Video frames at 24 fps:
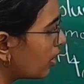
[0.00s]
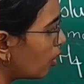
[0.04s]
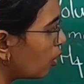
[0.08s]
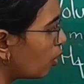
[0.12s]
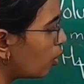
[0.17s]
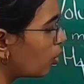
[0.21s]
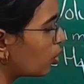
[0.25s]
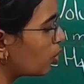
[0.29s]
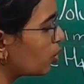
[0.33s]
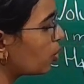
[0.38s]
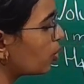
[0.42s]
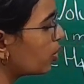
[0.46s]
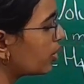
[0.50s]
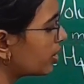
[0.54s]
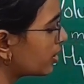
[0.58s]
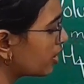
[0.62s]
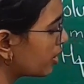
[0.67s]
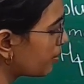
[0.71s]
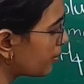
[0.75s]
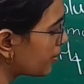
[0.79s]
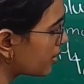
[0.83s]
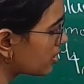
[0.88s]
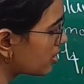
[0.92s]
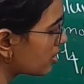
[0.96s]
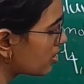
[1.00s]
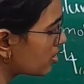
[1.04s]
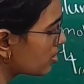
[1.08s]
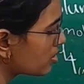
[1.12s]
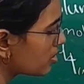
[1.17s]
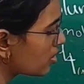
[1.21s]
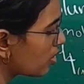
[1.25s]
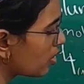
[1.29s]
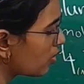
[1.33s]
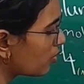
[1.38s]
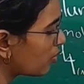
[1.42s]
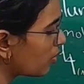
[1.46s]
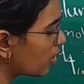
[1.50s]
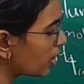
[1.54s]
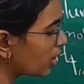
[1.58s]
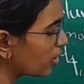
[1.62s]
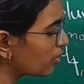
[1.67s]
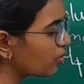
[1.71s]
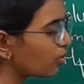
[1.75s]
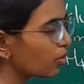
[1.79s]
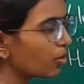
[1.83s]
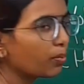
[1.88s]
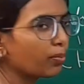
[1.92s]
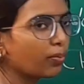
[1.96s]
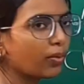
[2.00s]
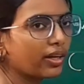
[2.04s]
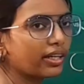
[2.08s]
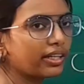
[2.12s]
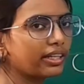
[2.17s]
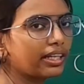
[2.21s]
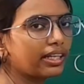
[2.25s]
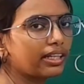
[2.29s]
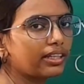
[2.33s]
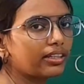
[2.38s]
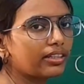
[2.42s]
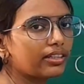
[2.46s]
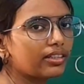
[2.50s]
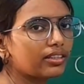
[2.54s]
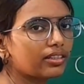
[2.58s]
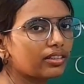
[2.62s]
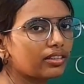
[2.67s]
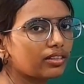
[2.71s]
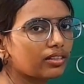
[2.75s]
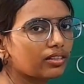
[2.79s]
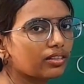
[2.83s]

O2 in the presence of 44.8 liter?